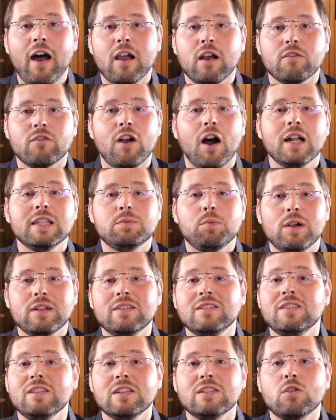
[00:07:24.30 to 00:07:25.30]
of God's
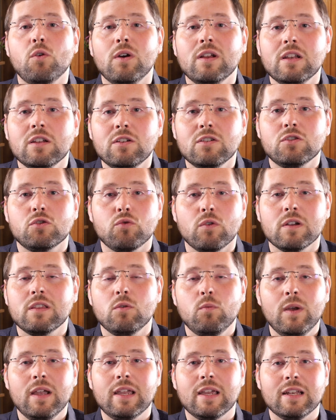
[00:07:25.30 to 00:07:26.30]
presence is going to destroy the
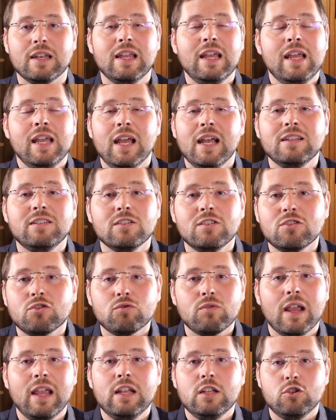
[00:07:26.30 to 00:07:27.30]
wicked. It's a
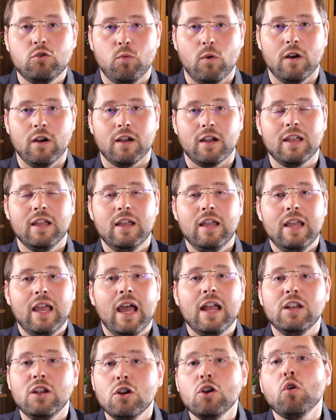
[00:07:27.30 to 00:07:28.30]
strange work.
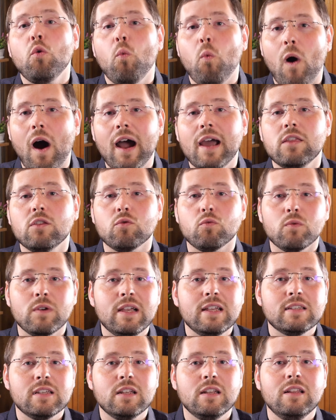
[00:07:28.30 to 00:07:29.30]
And you know why the
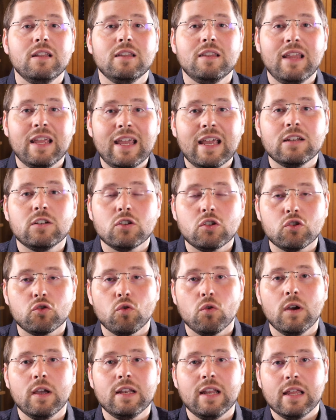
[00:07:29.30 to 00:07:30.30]
reason they get
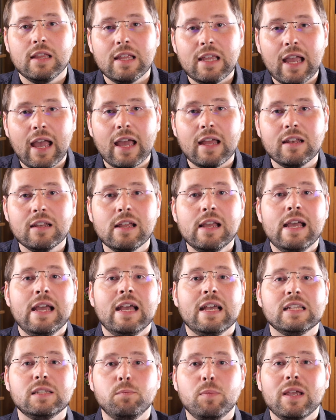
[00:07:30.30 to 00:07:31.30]
destroyed in the end
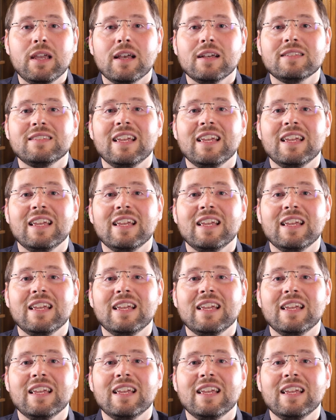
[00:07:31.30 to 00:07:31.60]
is because they